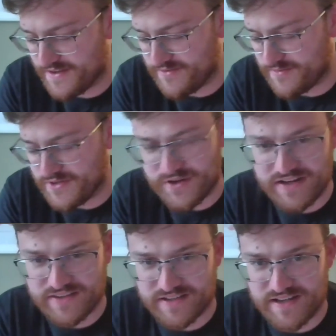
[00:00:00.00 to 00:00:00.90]
Have you been doing
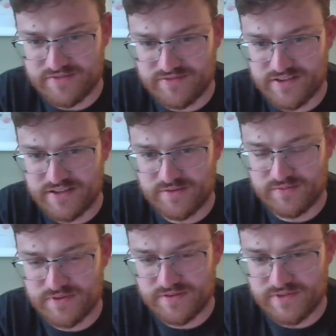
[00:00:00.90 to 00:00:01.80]
anything in that field there
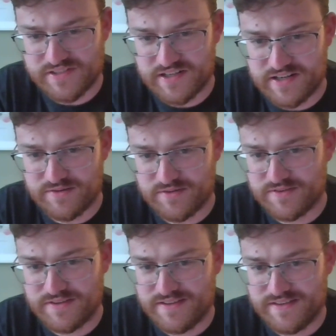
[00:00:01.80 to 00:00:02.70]
recently, or?